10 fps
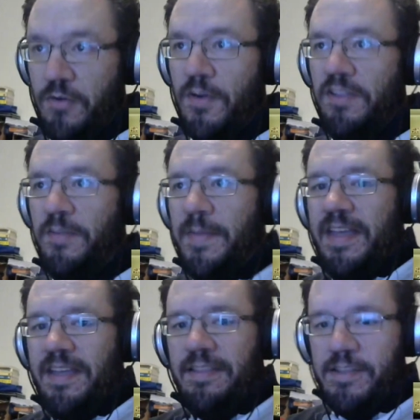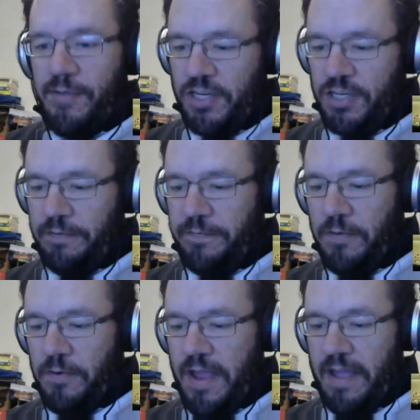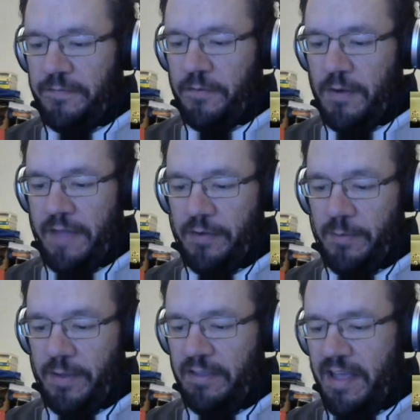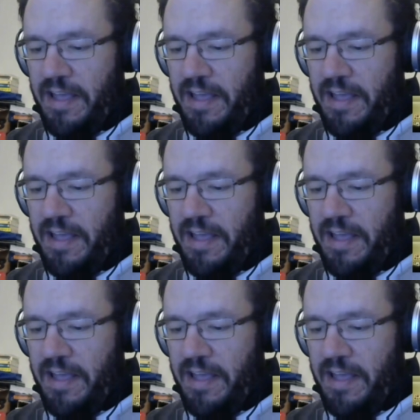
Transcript: going to be a consideration for everyone.